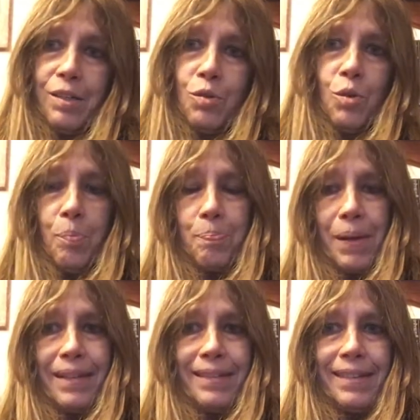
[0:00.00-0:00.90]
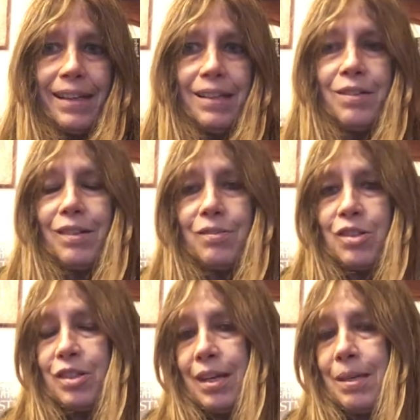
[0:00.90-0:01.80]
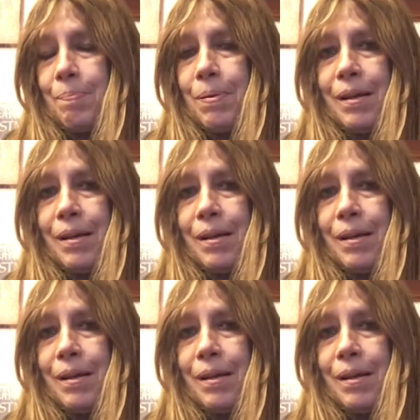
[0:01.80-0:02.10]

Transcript: all bent out of shape